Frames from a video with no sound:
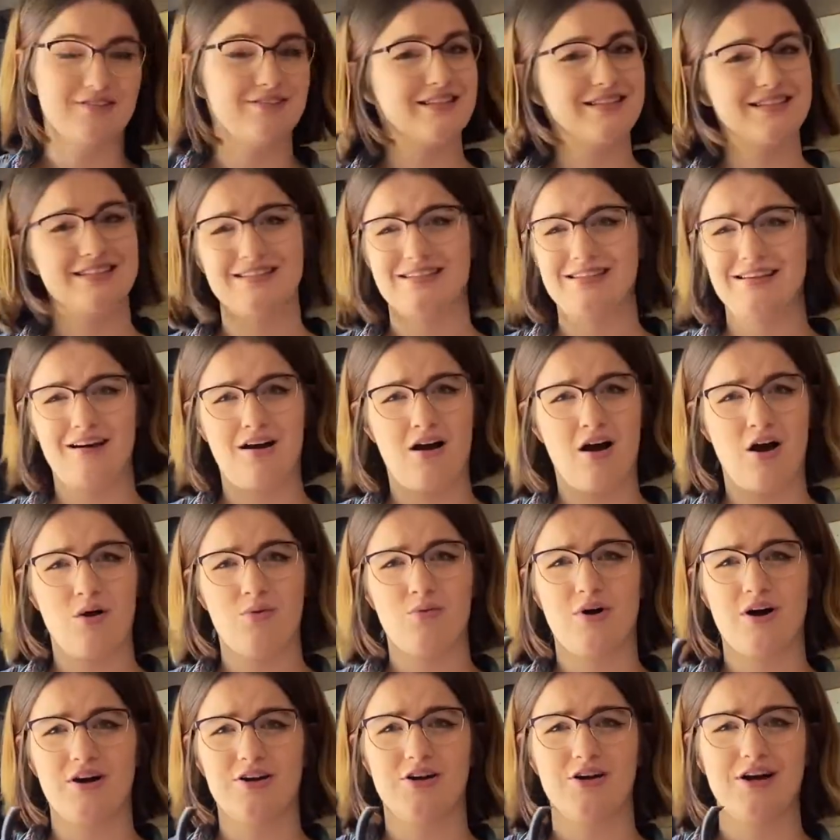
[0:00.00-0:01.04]
This isn't hot
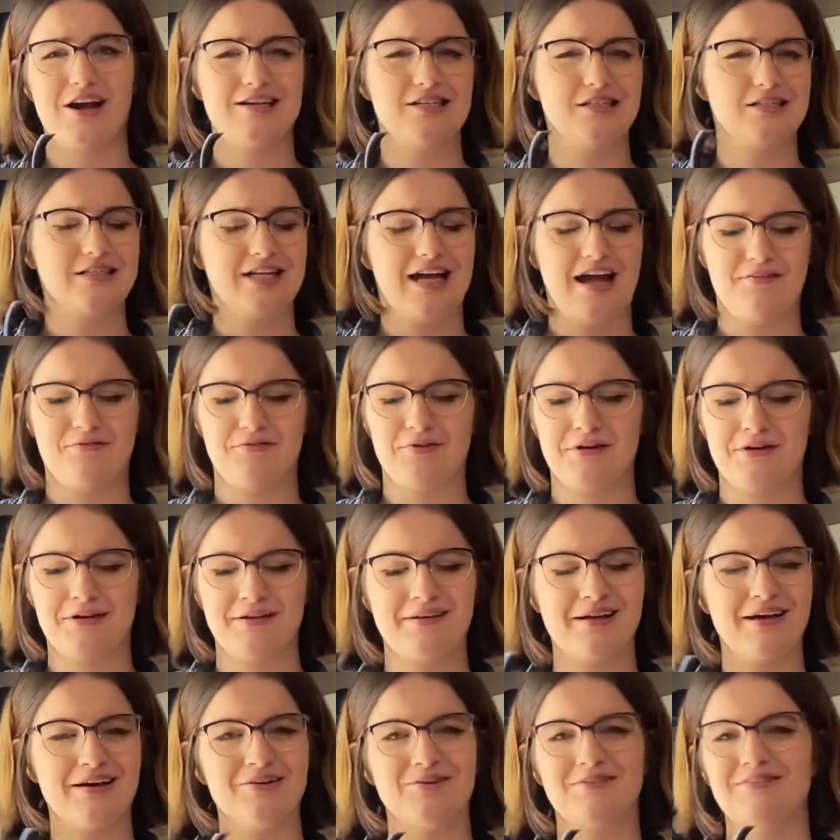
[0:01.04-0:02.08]
water, I just have it in a
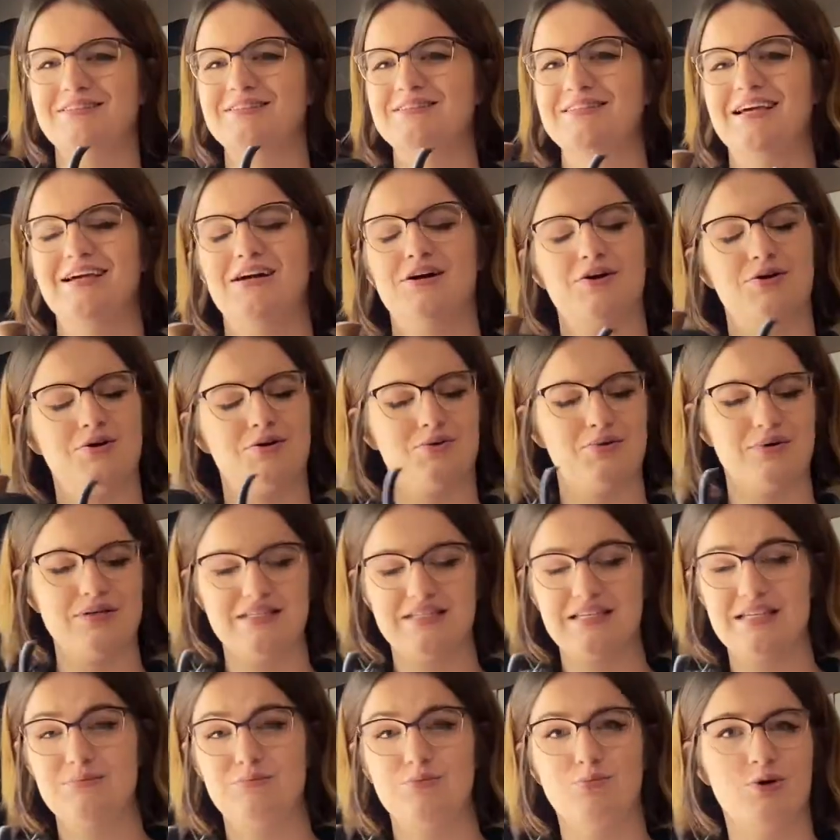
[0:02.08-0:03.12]
kettle because I always
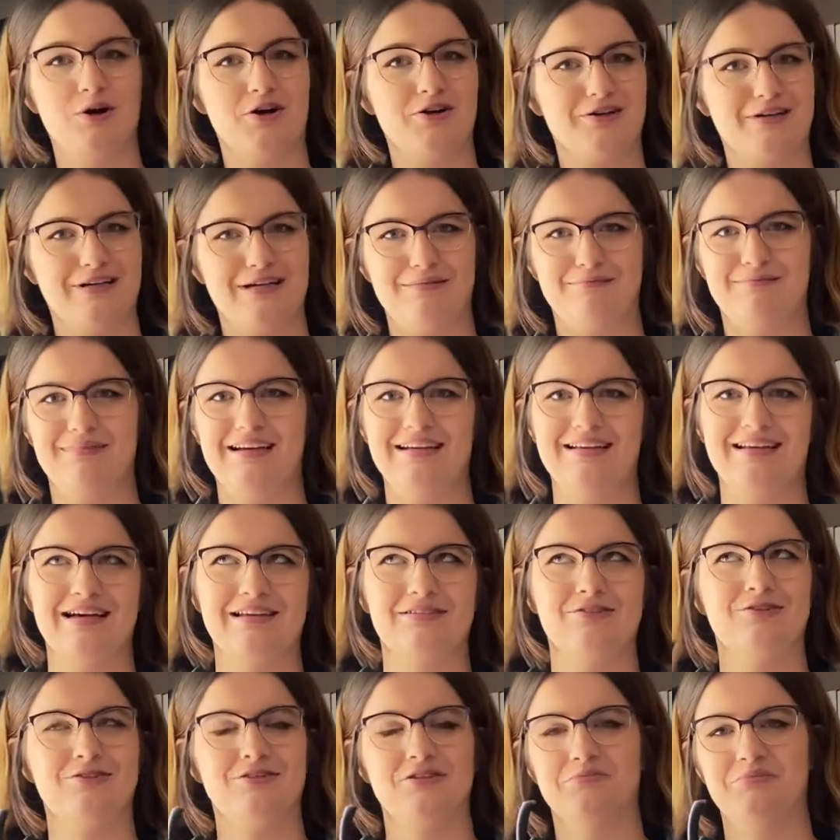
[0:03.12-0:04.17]
keep water in my
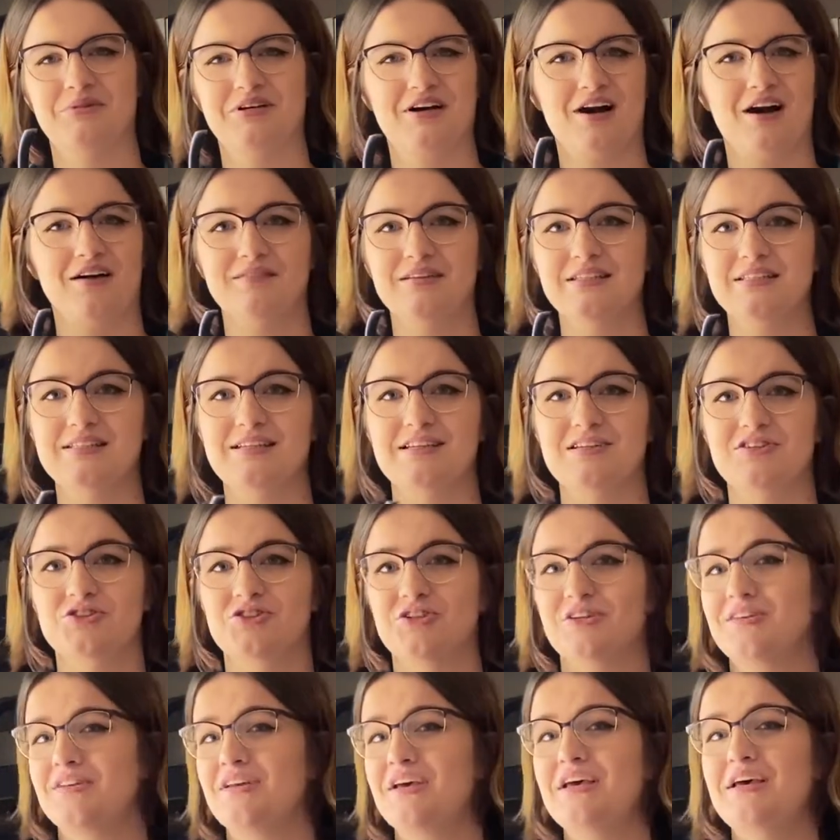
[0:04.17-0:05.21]
kettle near my coffee
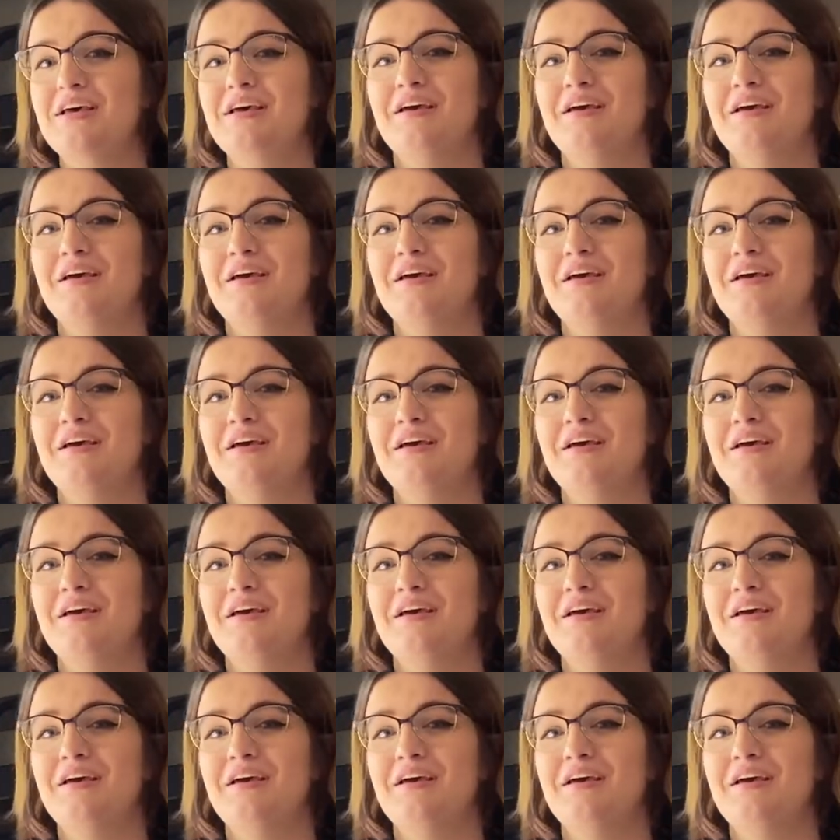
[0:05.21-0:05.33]
station,